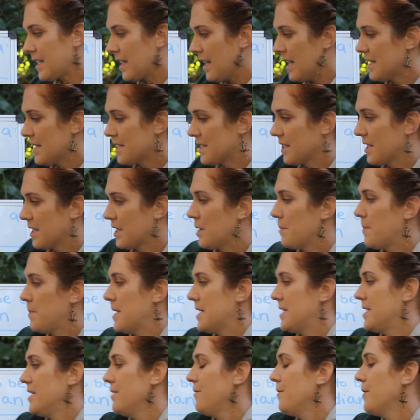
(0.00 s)
it's a little bit
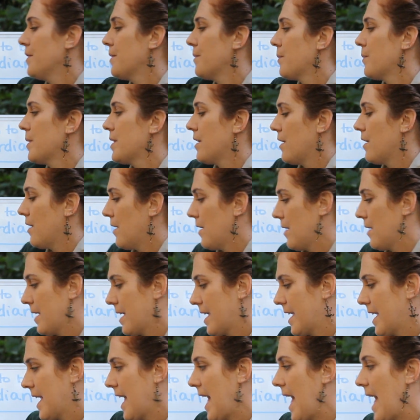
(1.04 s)
different with our
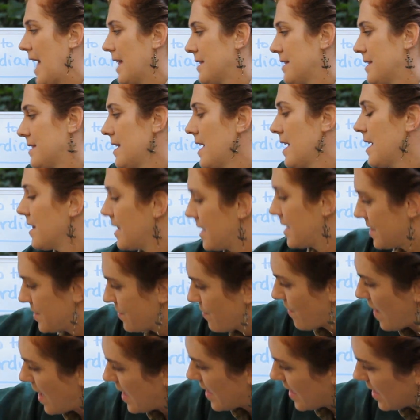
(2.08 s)
cats and these
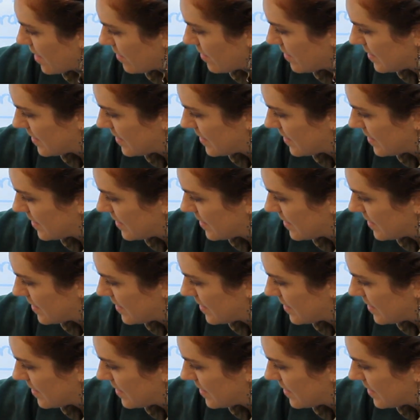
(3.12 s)
red-eared